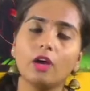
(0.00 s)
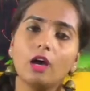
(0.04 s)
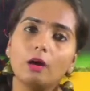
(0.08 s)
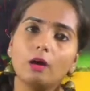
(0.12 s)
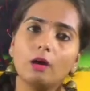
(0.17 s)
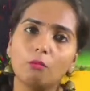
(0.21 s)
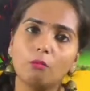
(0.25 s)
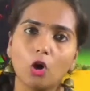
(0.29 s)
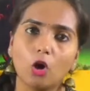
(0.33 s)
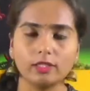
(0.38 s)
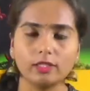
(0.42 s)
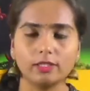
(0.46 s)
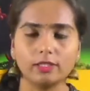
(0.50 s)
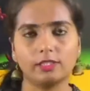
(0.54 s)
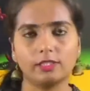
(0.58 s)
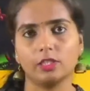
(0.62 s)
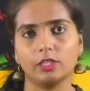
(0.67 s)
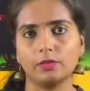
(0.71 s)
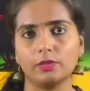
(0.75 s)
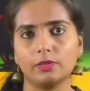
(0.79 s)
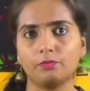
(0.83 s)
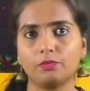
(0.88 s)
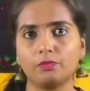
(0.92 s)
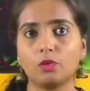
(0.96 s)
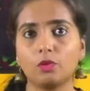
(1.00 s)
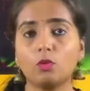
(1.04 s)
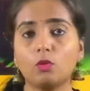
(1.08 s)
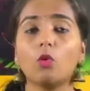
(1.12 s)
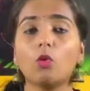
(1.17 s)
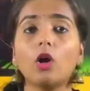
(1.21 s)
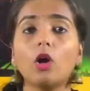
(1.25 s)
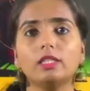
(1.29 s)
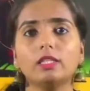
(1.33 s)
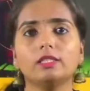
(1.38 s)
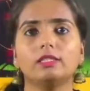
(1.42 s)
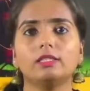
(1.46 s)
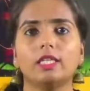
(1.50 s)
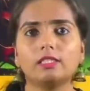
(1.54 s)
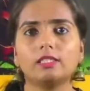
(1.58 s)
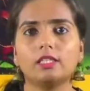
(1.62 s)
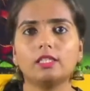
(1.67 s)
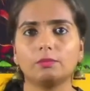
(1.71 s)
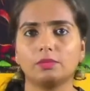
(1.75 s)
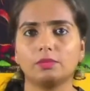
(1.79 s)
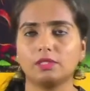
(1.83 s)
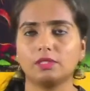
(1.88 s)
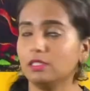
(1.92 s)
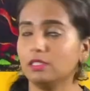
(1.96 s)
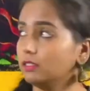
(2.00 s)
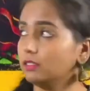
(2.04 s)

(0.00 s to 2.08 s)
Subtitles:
What is that substance? See,